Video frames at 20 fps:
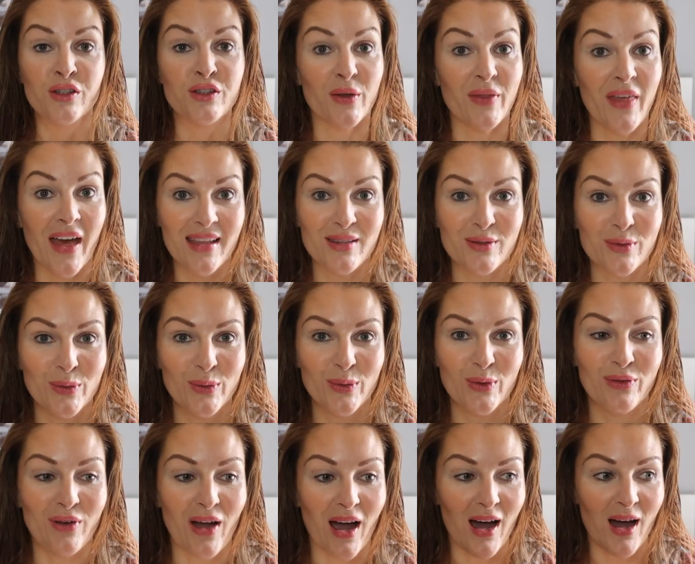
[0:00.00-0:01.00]
So that's all
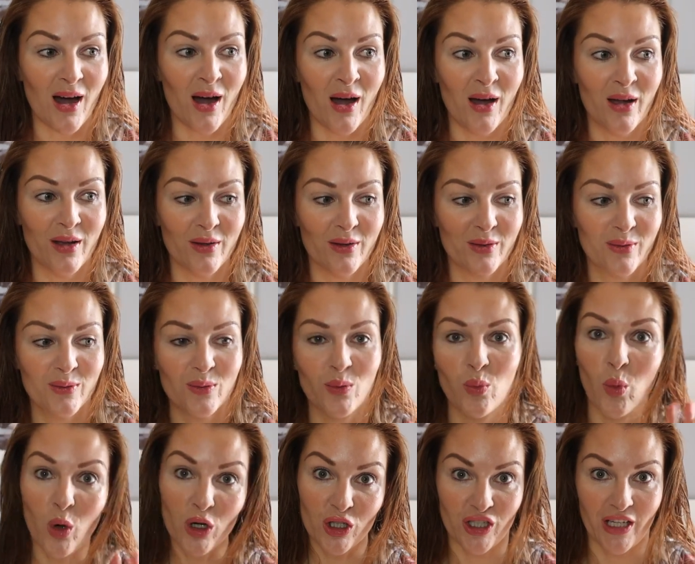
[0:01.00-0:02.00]
of our
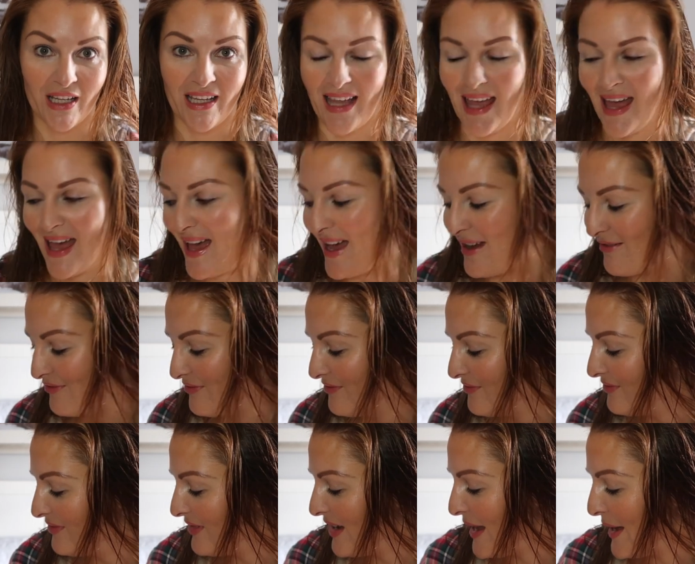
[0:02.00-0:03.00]
washing hair
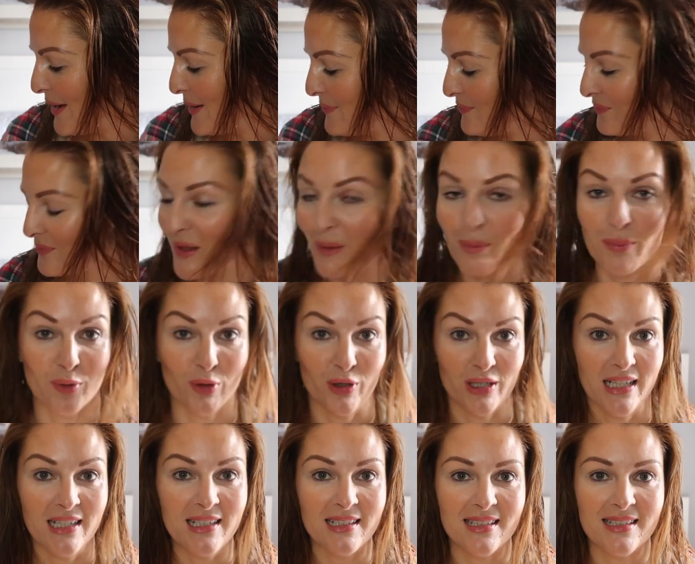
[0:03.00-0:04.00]

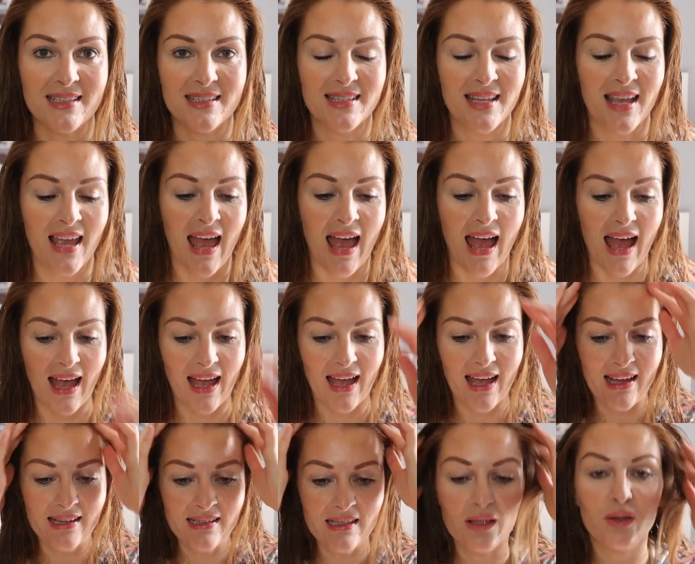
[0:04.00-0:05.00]
products,
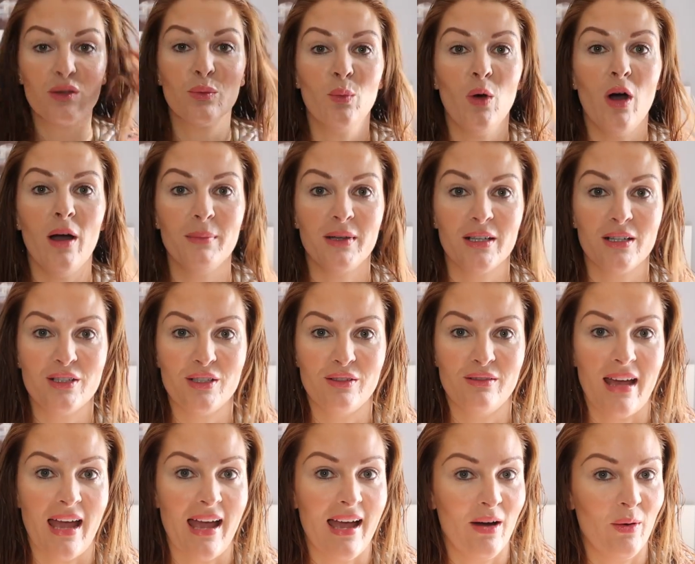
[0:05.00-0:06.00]
and what I'm going to do
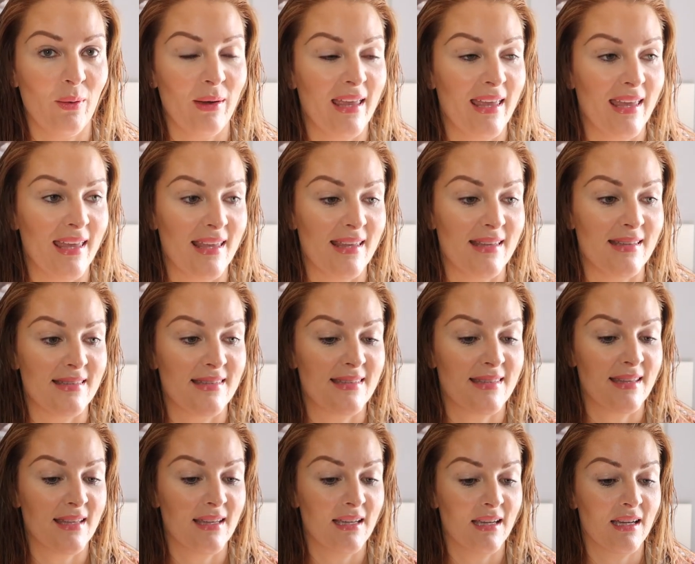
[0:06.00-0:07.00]
now
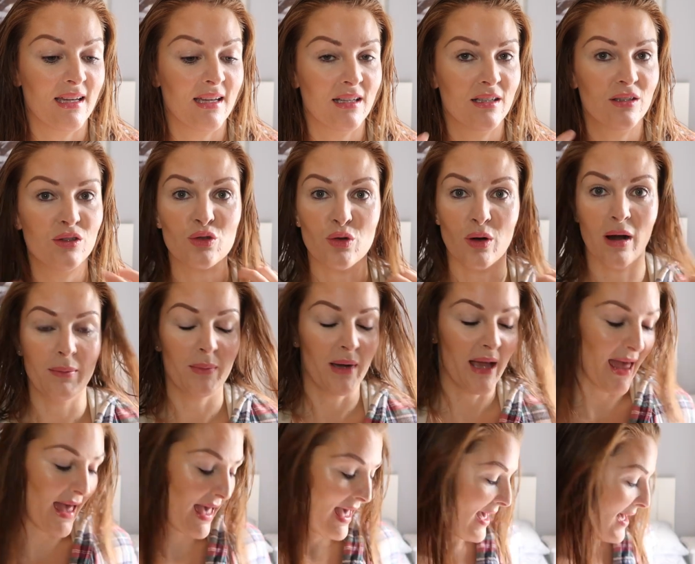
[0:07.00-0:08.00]
is dry my
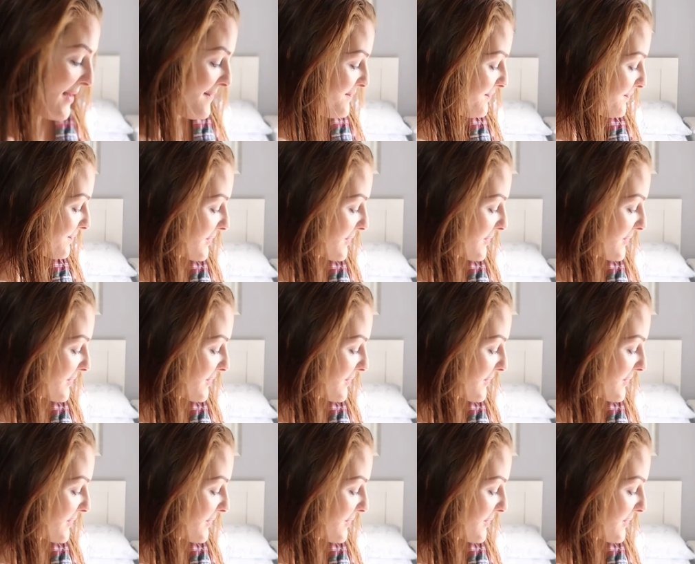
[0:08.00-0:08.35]
hair.